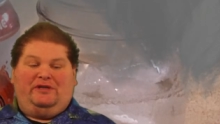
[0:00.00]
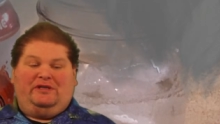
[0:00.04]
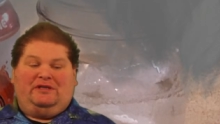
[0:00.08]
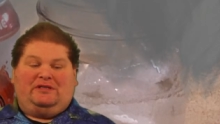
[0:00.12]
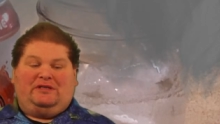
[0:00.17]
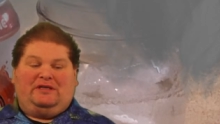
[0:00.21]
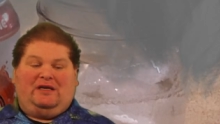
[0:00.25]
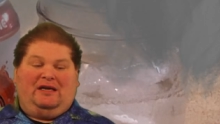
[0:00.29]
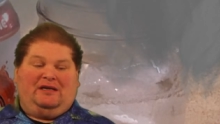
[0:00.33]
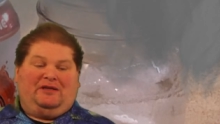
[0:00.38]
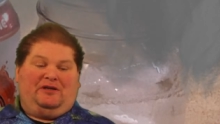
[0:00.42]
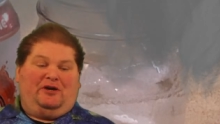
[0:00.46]

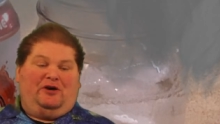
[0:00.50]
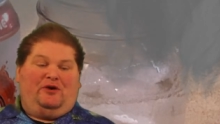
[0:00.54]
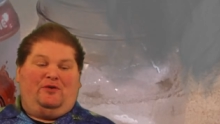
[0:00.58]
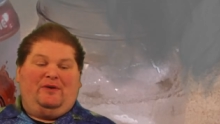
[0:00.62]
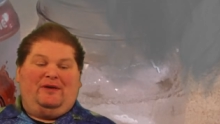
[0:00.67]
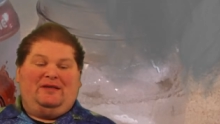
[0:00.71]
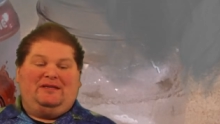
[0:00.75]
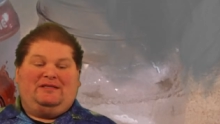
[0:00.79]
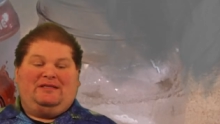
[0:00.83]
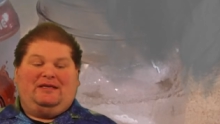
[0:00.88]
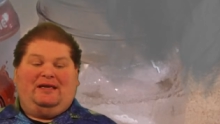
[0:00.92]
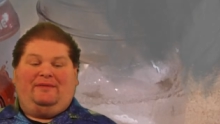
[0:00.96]
It's got
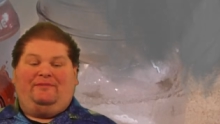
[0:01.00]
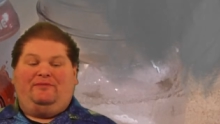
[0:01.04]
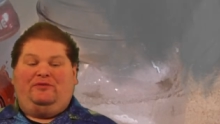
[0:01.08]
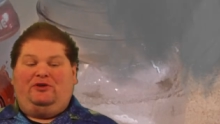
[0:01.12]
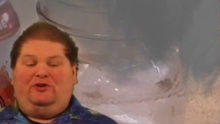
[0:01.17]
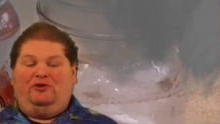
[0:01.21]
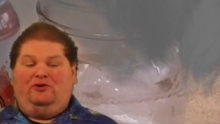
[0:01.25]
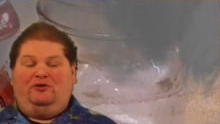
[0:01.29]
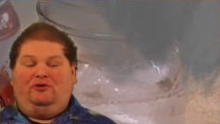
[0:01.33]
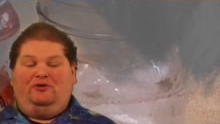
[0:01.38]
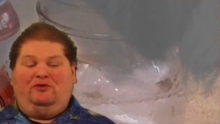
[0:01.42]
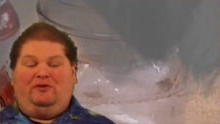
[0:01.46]
coenzyme
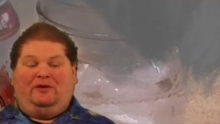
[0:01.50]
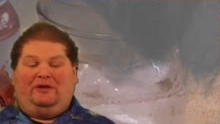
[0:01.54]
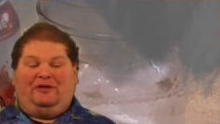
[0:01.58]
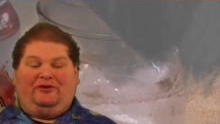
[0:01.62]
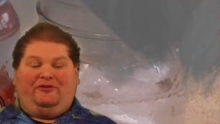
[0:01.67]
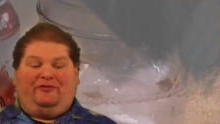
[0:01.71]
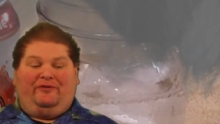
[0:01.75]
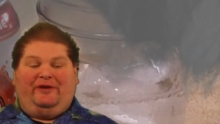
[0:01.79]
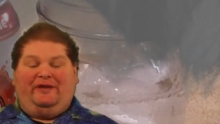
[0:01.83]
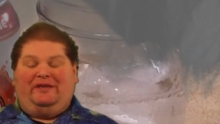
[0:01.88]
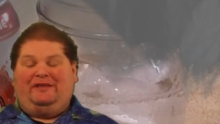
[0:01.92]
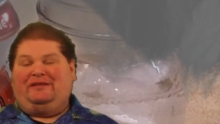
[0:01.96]
Q and
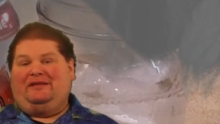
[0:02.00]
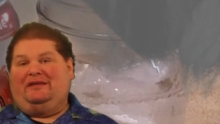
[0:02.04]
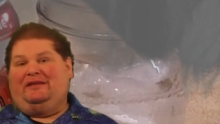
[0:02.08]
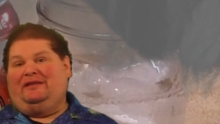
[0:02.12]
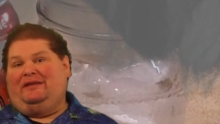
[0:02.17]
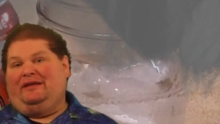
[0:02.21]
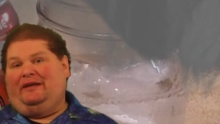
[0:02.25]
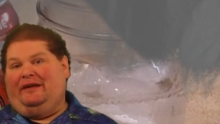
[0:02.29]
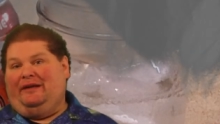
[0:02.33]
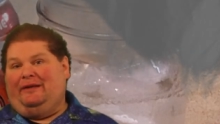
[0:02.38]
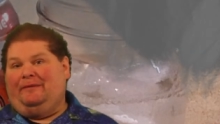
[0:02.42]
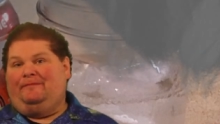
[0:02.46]

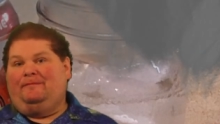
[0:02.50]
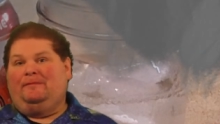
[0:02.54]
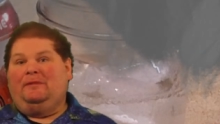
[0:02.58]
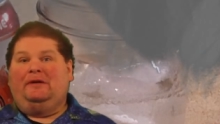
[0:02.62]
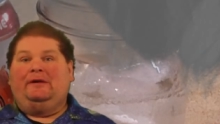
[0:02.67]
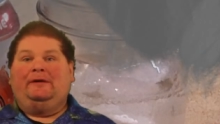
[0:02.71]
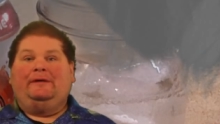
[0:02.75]
creatine in it.